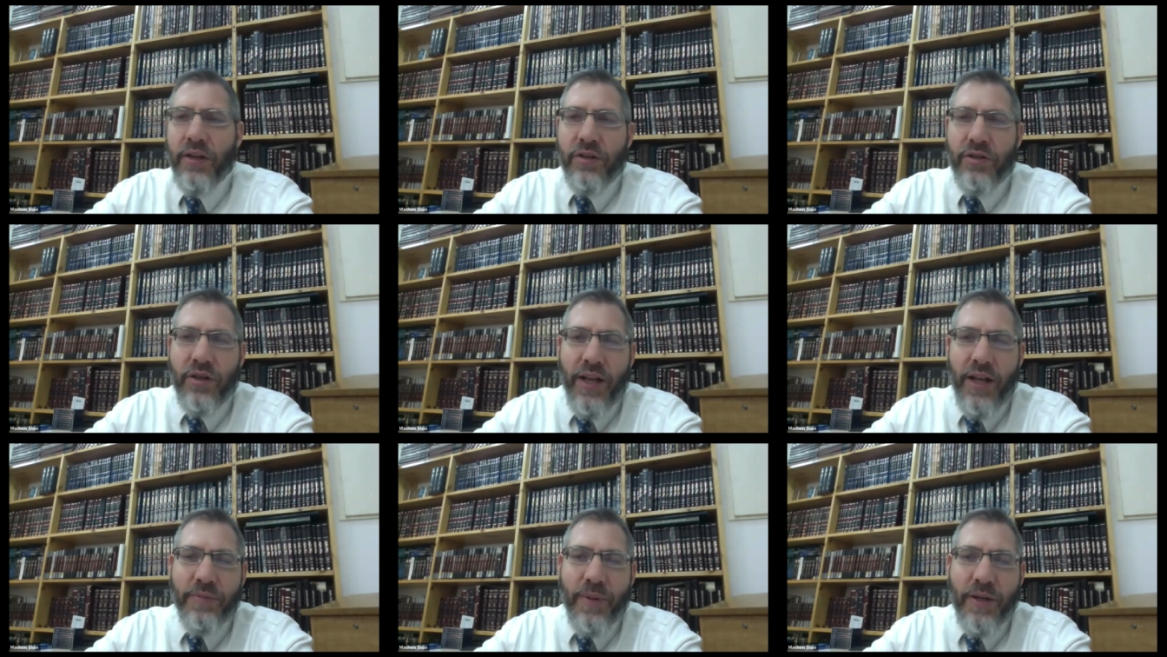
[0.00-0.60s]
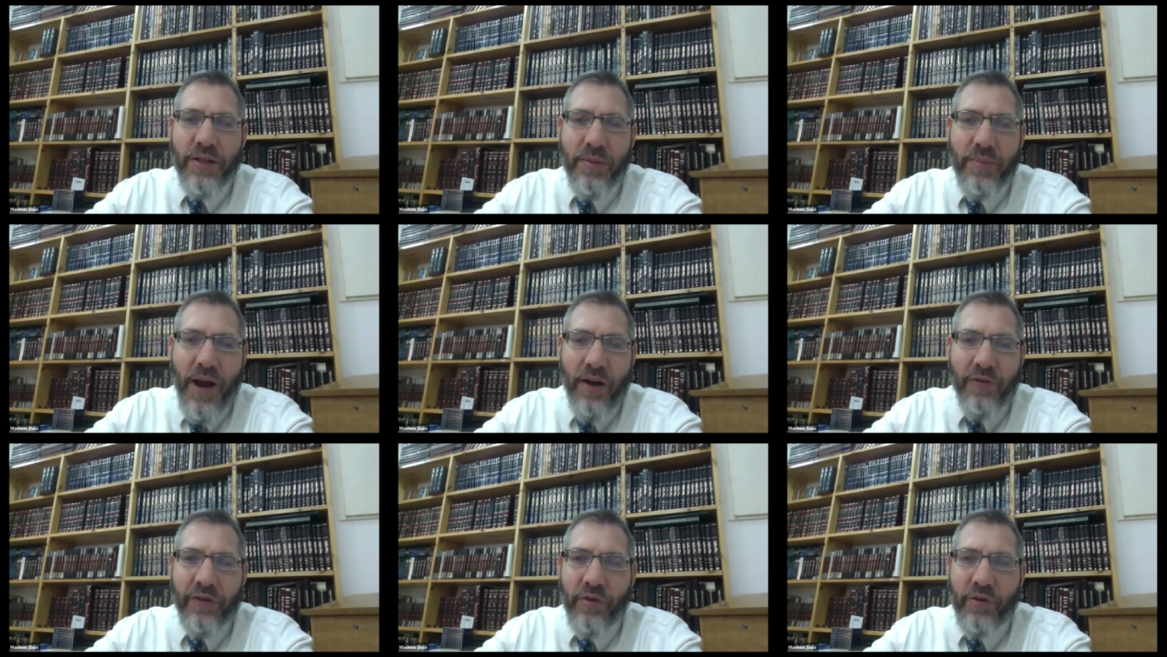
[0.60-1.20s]
So that's basically
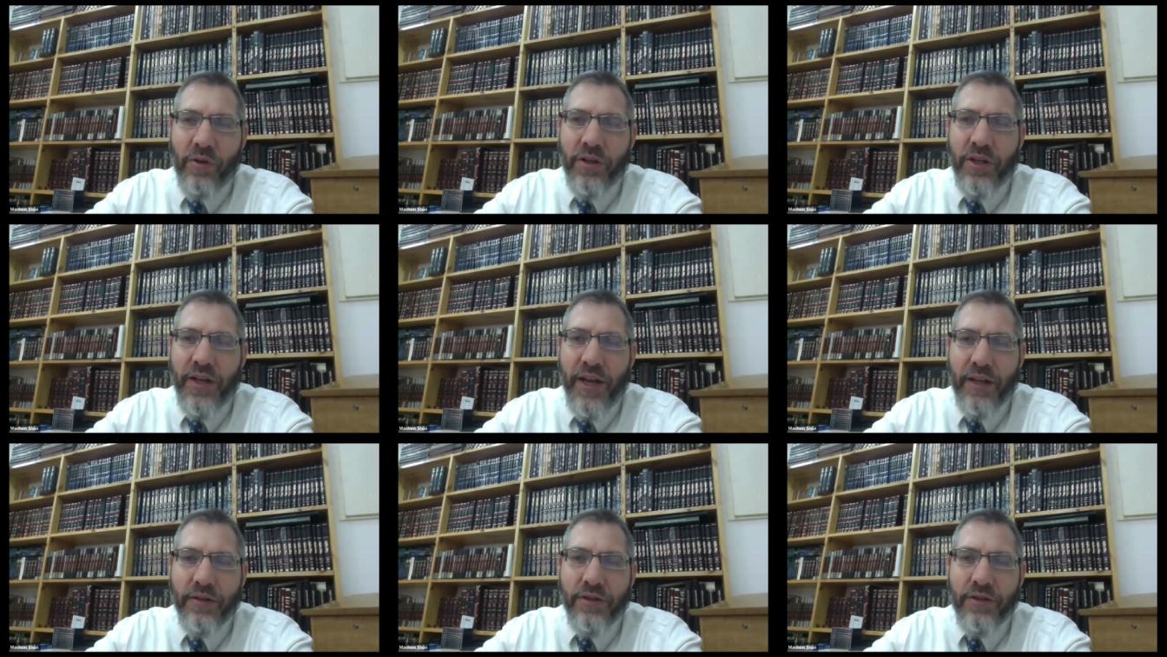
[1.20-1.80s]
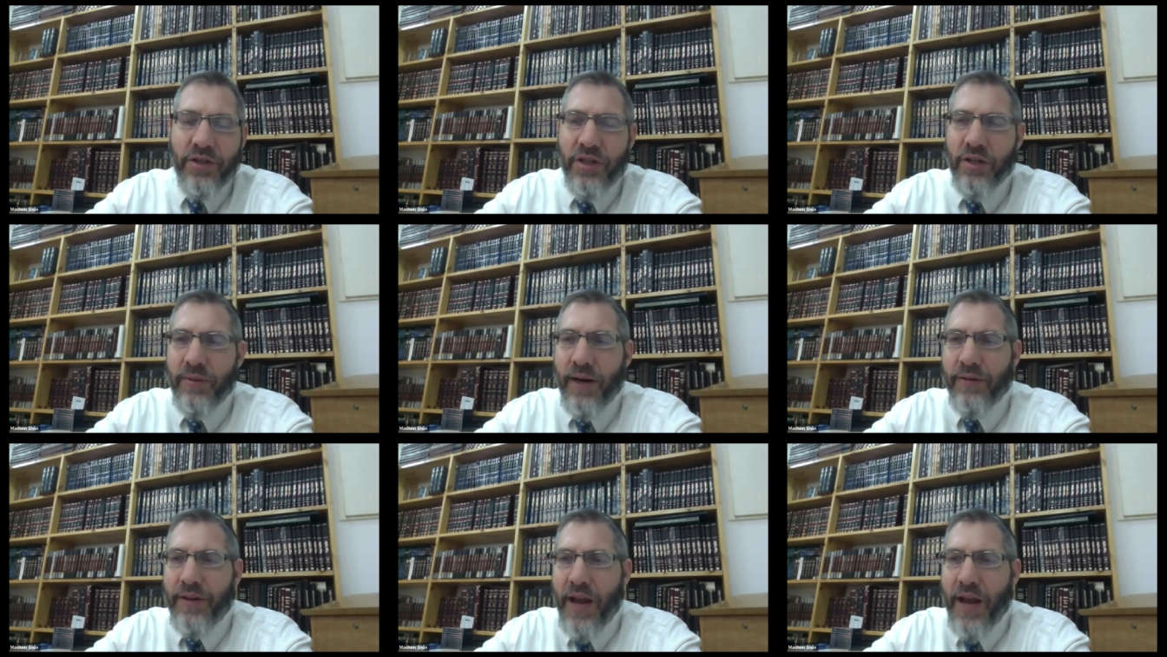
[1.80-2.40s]
paraffin. All the candles you see
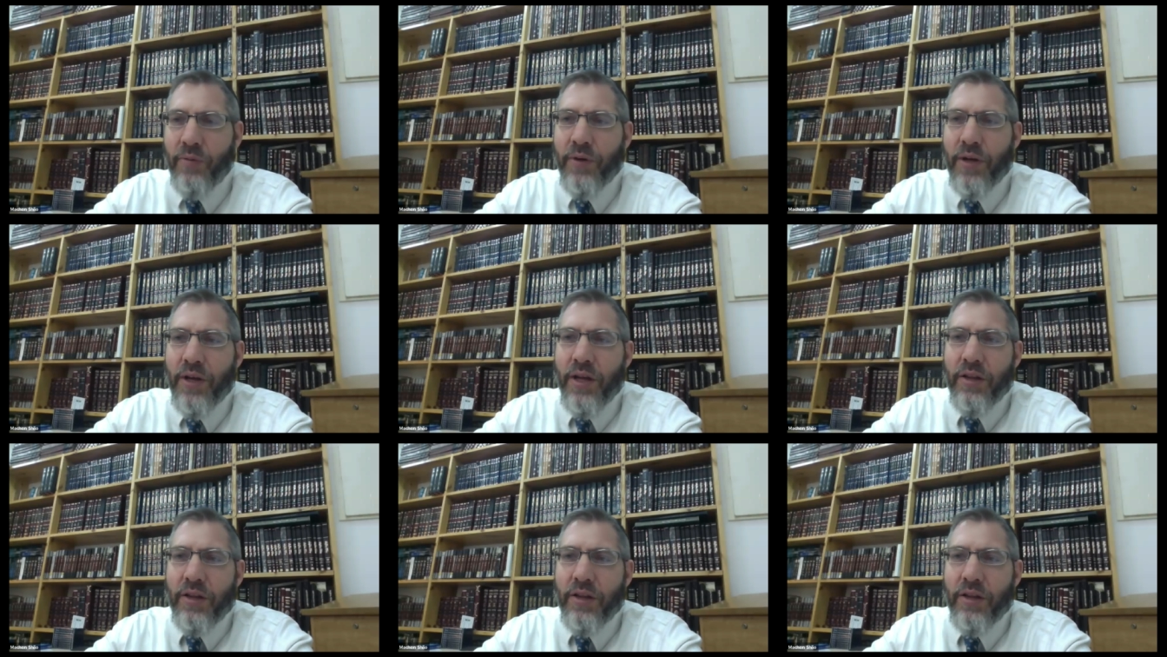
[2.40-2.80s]
around now,